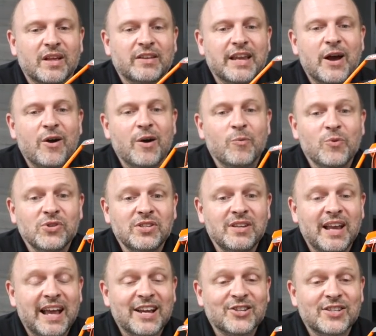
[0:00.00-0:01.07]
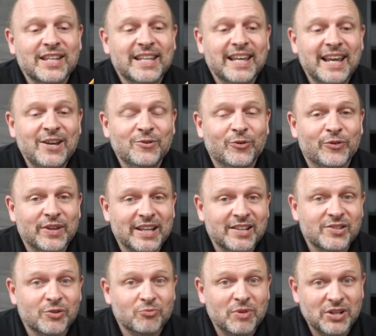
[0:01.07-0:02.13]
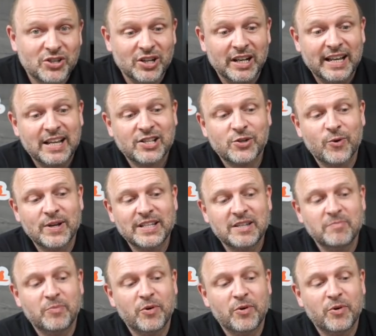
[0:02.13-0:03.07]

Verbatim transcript: Now, I wasn't actually keen on these originally, so I didn't